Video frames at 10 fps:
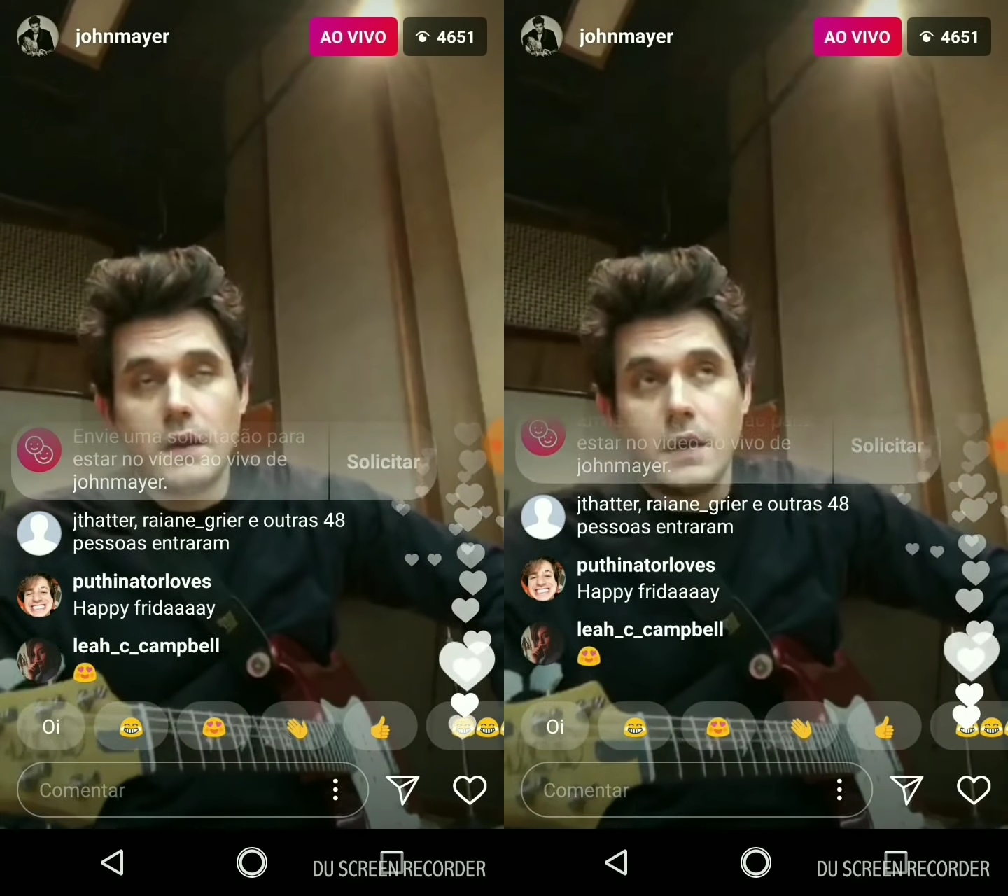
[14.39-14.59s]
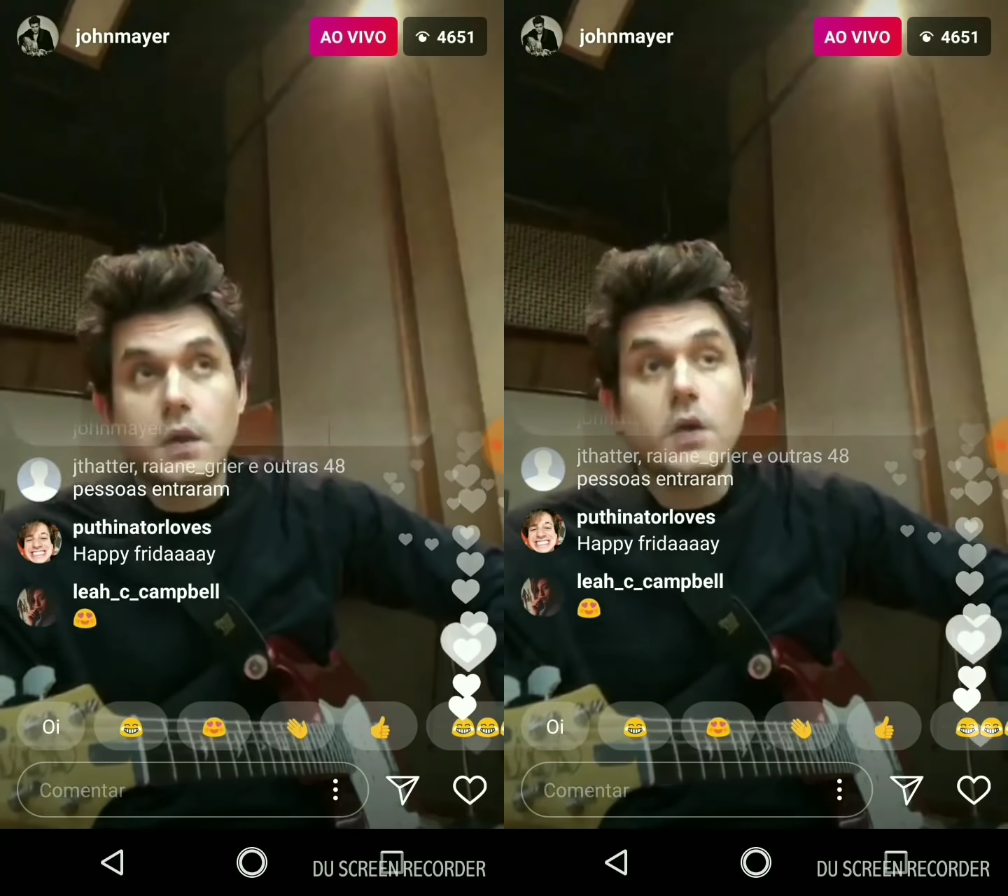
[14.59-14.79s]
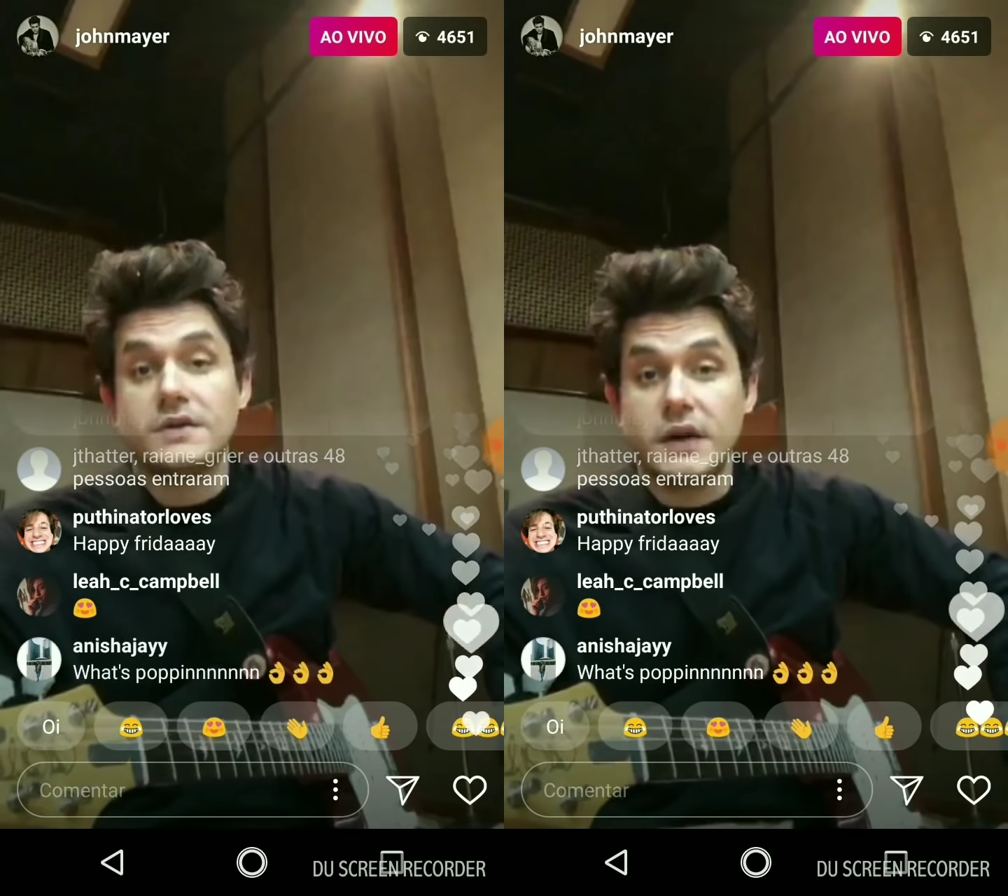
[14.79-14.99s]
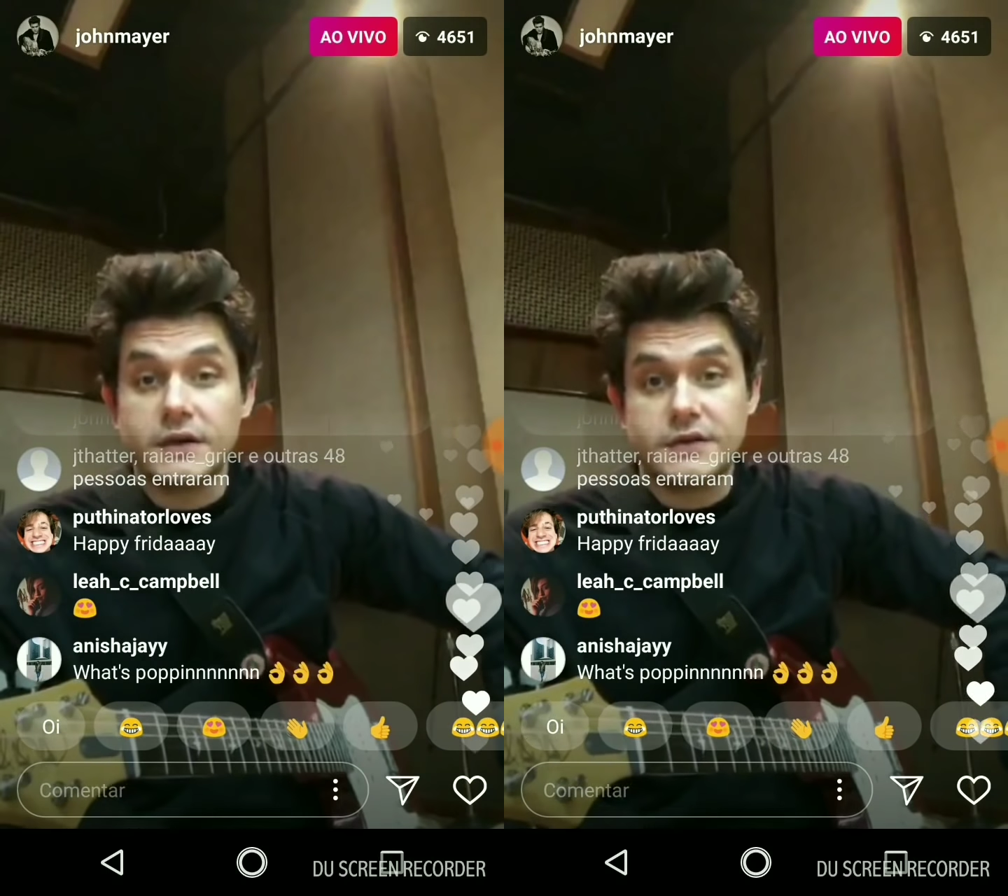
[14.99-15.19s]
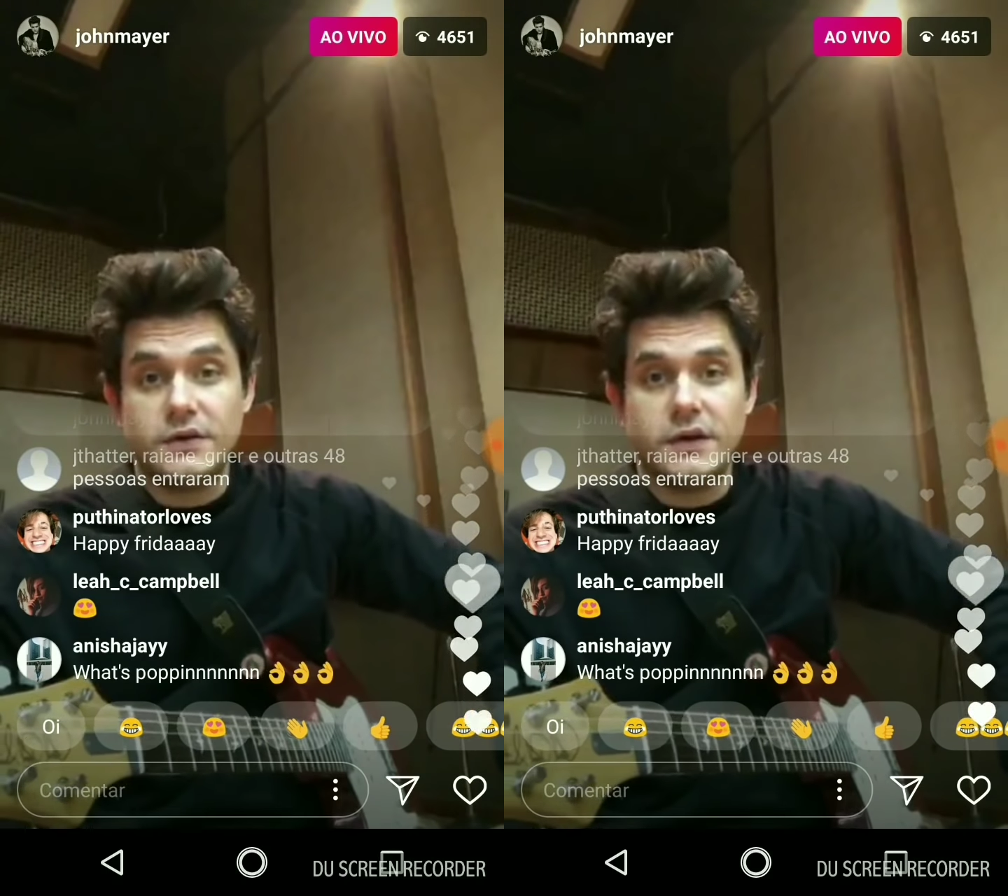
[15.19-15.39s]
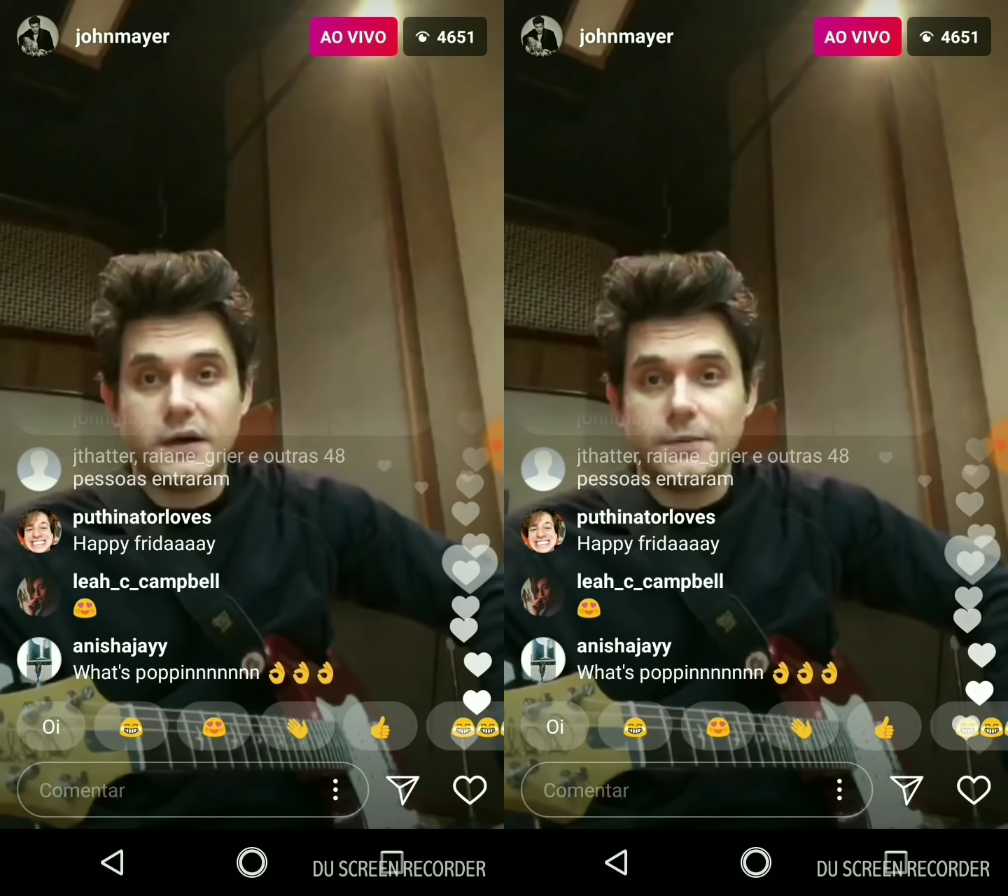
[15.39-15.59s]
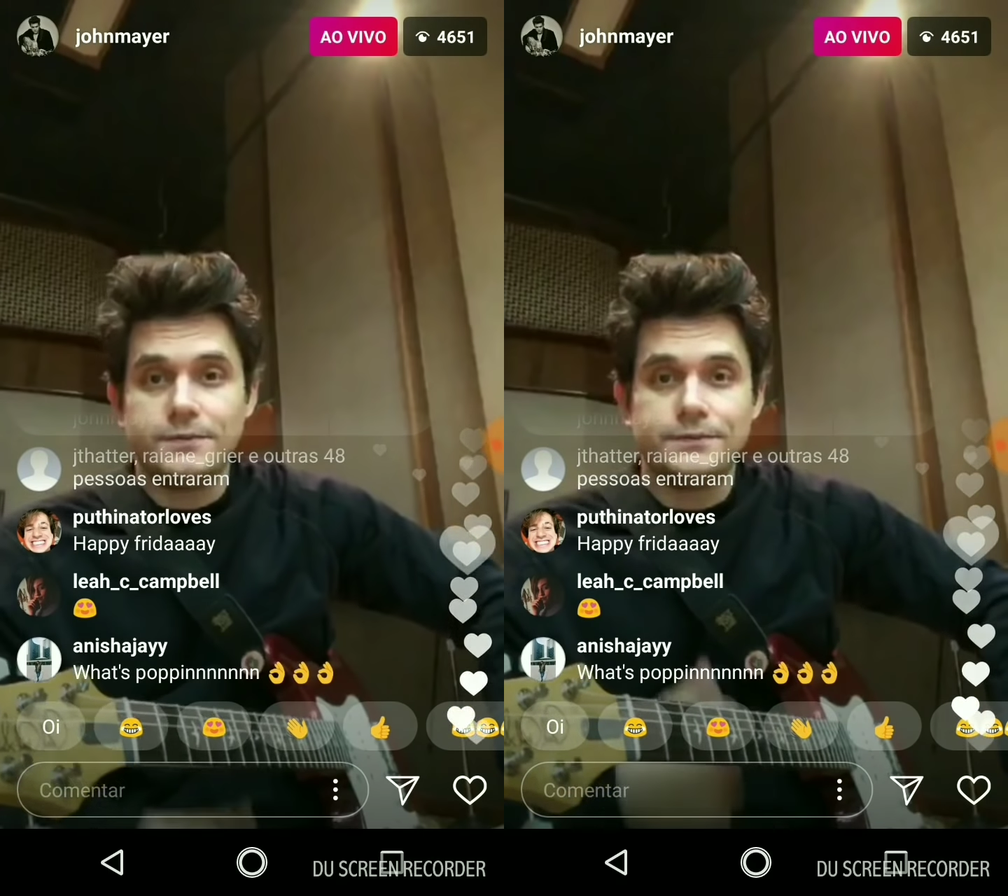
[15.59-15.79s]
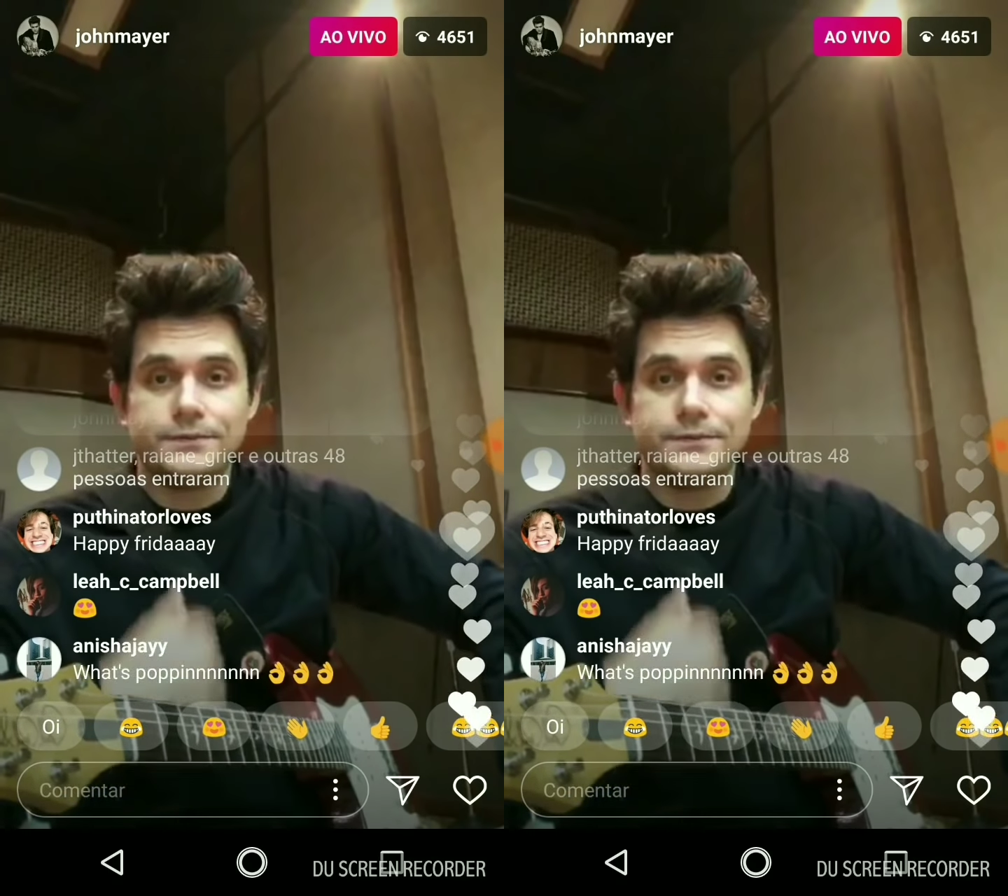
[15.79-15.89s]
now. No, it's a studio.